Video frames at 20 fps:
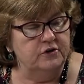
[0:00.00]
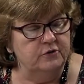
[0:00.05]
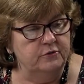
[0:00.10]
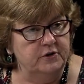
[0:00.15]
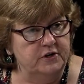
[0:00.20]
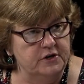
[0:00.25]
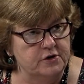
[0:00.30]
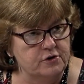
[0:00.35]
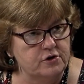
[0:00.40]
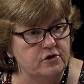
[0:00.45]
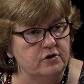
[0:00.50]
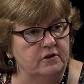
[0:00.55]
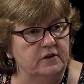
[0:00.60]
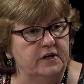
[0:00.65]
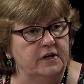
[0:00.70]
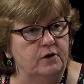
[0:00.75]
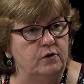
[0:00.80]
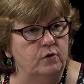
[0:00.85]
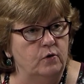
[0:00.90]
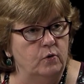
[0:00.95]
to
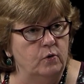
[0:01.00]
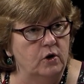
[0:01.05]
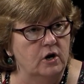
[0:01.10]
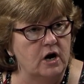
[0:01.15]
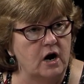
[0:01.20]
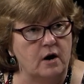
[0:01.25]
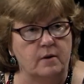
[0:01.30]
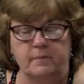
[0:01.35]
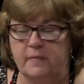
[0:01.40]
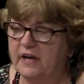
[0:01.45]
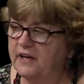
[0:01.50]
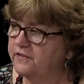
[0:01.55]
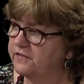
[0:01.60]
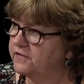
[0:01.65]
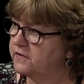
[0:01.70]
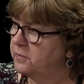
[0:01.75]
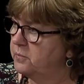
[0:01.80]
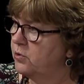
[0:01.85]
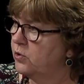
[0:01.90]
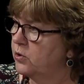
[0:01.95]
initially who were our main
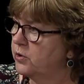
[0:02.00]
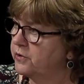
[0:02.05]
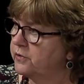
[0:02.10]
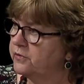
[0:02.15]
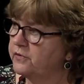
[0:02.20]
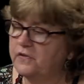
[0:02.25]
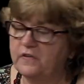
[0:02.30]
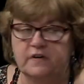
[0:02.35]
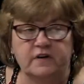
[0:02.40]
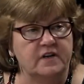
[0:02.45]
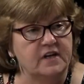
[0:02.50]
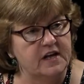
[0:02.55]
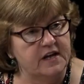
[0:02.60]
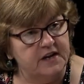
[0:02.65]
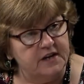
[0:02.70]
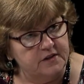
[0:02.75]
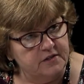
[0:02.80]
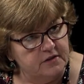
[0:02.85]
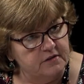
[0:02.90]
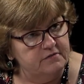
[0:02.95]
supporters in
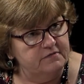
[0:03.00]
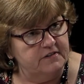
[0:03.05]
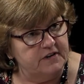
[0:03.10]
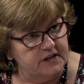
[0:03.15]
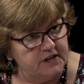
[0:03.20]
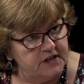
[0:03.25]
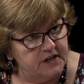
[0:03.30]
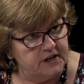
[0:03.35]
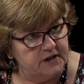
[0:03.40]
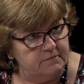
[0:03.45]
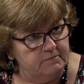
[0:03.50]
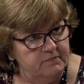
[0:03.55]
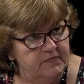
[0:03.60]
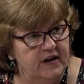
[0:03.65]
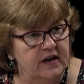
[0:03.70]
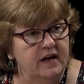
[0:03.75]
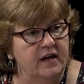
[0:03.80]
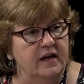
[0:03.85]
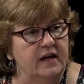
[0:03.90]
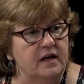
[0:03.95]
getting the funding
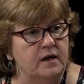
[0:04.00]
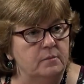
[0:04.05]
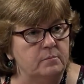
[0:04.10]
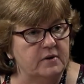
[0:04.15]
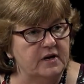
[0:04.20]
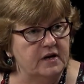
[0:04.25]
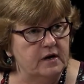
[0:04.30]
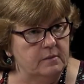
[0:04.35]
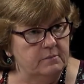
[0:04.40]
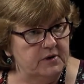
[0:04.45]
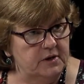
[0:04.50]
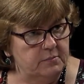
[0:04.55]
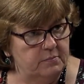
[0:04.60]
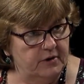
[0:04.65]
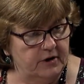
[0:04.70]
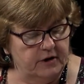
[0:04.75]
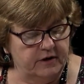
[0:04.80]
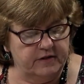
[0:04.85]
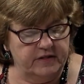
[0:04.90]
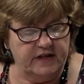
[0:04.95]
and becoming
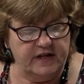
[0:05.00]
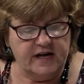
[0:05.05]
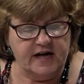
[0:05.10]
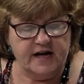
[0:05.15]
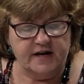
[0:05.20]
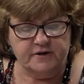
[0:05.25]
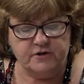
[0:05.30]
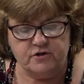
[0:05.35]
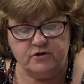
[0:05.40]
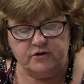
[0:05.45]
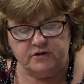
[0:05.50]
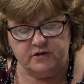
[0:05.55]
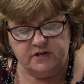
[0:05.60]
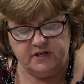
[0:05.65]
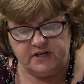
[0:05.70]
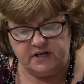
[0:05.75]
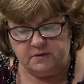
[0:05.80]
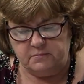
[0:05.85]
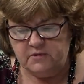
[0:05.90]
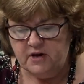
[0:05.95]
part of the action
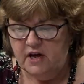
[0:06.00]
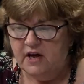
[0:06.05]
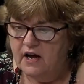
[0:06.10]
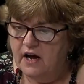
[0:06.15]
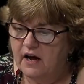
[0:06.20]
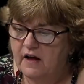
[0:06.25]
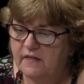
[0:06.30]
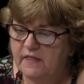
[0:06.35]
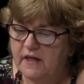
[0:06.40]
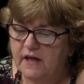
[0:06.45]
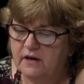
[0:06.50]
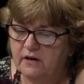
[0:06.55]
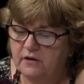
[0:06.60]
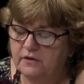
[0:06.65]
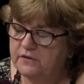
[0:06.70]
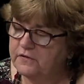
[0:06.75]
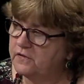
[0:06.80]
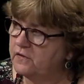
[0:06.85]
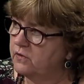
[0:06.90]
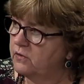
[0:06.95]
team. And that
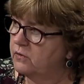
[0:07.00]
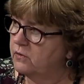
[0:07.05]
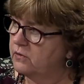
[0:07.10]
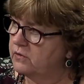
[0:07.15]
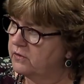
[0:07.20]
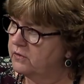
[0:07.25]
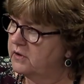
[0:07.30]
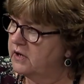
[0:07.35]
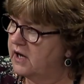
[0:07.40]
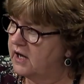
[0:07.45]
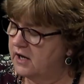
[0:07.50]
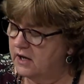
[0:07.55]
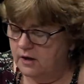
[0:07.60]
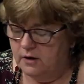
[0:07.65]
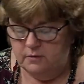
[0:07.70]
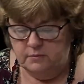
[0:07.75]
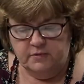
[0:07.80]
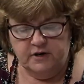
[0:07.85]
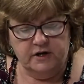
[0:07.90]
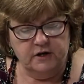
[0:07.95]
also
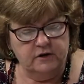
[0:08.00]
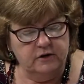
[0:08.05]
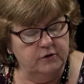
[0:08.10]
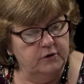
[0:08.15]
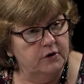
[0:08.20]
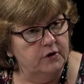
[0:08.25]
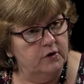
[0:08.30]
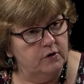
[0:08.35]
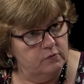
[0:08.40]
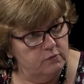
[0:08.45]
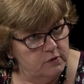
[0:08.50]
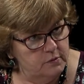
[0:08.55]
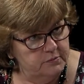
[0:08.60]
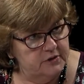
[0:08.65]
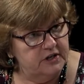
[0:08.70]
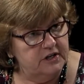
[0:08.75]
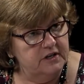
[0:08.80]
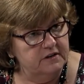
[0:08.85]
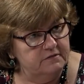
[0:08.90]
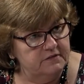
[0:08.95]
um, included a
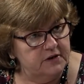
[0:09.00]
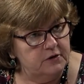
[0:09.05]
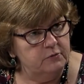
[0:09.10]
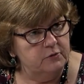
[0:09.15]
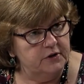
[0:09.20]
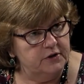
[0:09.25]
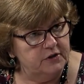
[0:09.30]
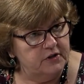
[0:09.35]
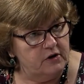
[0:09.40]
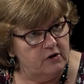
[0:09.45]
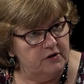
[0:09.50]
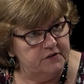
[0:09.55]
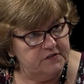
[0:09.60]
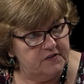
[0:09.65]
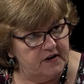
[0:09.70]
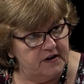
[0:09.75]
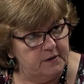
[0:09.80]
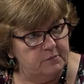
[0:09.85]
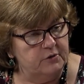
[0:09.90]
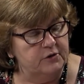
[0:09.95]
woman living with
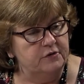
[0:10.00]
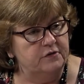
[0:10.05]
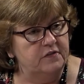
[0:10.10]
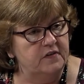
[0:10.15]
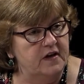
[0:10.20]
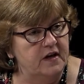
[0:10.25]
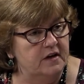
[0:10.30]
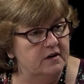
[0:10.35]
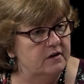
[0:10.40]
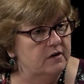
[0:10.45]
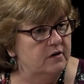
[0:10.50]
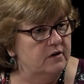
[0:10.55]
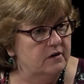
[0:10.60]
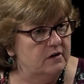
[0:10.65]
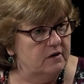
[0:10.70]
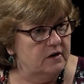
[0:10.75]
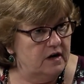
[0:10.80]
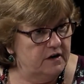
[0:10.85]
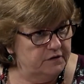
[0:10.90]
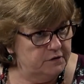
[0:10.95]
Alzheimer's and
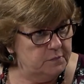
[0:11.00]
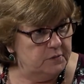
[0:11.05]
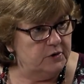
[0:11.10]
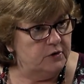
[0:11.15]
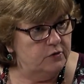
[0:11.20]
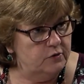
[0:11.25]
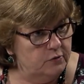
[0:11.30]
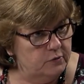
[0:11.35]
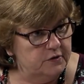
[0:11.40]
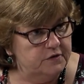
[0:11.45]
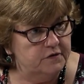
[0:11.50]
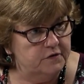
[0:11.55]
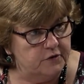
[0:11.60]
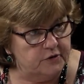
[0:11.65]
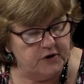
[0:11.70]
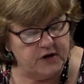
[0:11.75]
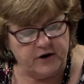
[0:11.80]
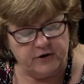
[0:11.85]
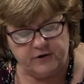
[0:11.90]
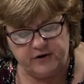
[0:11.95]
her husband, who was
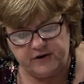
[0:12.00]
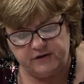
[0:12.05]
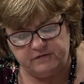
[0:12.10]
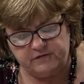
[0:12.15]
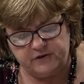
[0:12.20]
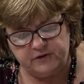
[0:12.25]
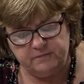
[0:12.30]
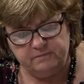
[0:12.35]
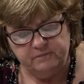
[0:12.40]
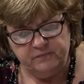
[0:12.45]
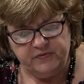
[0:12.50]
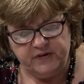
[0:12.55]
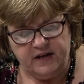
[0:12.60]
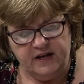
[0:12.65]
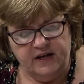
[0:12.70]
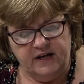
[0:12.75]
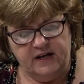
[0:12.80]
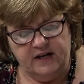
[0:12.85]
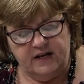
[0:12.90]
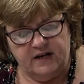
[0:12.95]
her caregiver,
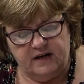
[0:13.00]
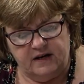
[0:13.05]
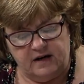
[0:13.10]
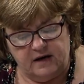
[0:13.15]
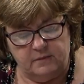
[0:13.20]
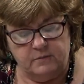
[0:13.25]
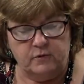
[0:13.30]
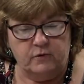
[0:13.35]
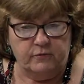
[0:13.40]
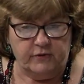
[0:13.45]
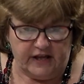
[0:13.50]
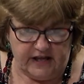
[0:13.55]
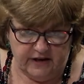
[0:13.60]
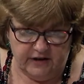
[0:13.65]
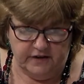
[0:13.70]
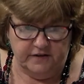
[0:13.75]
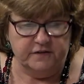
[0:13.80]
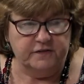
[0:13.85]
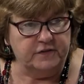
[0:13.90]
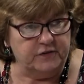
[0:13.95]
um,
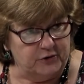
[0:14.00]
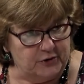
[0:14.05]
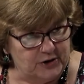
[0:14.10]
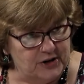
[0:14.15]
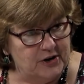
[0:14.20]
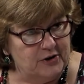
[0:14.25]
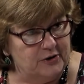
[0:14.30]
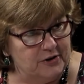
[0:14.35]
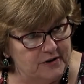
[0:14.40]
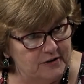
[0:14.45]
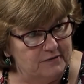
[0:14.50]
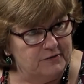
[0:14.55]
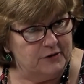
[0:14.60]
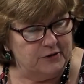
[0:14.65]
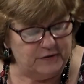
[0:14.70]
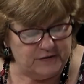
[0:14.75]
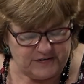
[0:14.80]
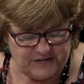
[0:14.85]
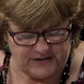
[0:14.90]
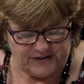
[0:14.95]
is her
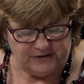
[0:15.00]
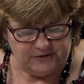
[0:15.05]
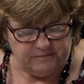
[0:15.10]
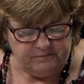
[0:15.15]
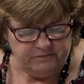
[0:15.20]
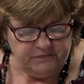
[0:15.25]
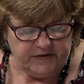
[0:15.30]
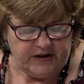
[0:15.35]
caregiver still.